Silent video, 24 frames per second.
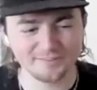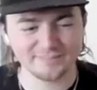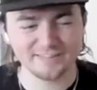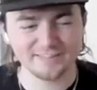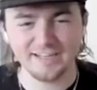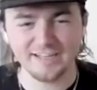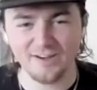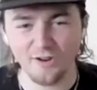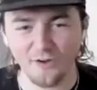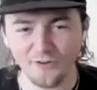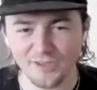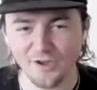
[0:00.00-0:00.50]

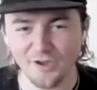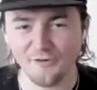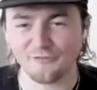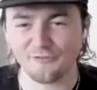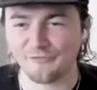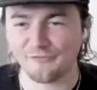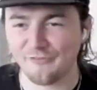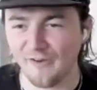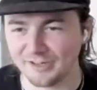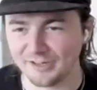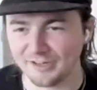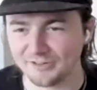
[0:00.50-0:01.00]
did I, you
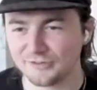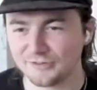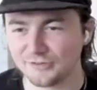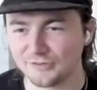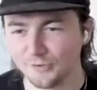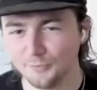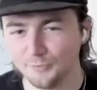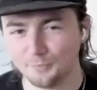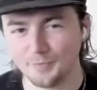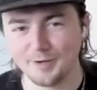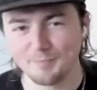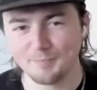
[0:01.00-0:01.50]
fat,
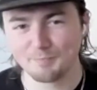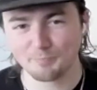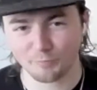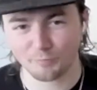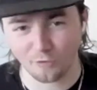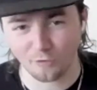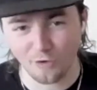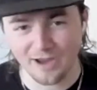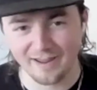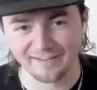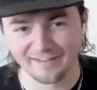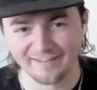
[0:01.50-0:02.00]
stupid
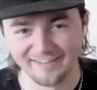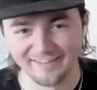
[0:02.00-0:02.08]
prick?